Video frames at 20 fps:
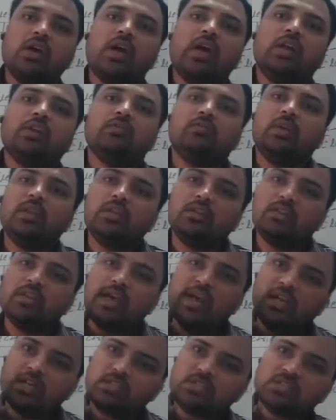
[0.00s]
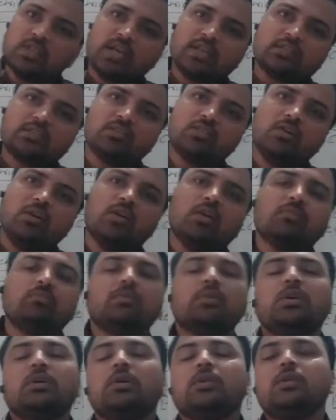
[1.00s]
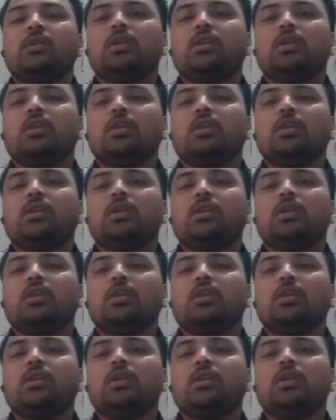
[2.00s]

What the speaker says: and when that charged comb